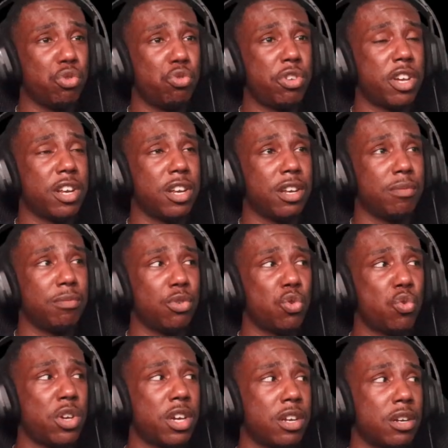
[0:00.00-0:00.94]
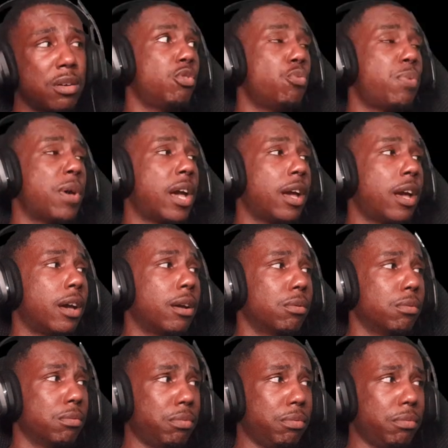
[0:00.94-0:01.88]
you getting, you getting, you paying.
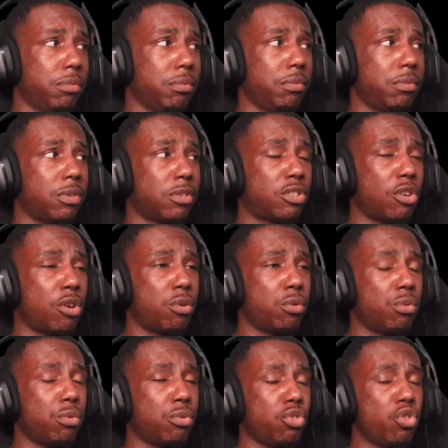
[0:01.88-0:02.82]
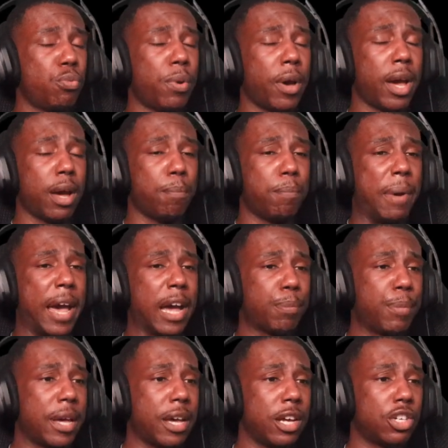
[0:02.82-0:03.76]
So you paying
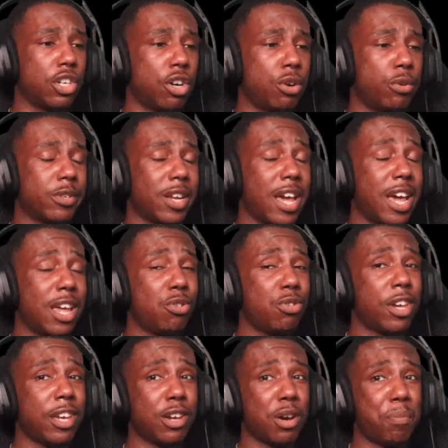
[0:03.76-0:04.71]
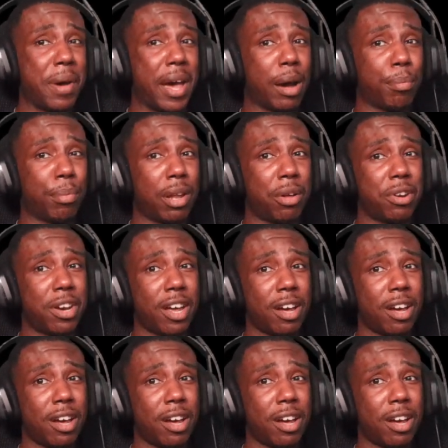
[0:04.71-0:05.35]
back page hoes and you getting your back blown